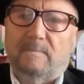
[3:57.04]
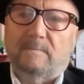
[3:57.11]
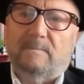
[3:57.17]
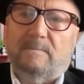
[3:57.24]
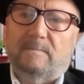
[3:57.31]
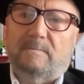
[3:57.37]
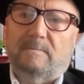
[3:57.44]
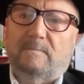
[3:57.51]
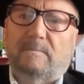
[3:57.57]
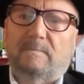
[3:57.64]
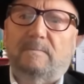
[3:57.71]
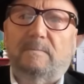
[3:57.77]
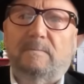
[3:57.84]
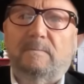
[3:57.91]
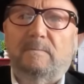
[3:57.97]

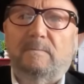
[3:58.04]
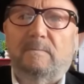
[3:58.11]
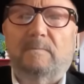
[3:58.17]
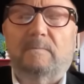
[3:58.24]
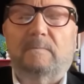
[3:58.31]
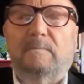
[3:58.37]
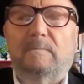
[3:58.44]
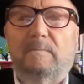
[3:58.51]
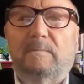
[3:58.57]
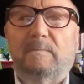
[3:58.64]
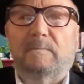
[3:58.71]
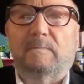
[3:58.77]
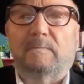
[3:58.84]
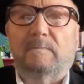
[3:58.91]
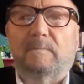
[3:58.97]

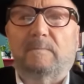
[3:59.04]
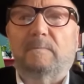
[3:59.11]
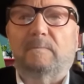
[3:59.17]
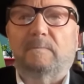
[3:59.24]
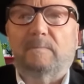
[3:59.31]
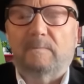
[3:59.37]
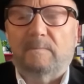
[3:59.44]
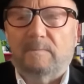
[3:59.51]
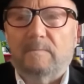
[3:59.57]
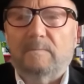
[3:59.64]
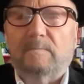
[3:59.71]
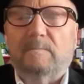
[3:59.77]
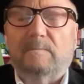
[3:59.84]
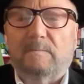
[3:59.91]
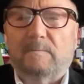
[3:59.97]

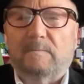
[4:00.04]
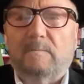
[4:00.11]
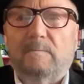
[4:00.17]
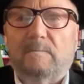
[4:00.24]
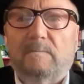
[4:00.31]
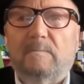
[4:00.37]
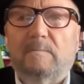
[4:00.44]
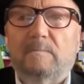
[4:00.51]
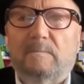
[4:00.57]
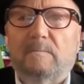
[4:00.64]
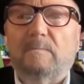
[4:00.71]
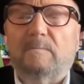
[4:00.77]
[no speech]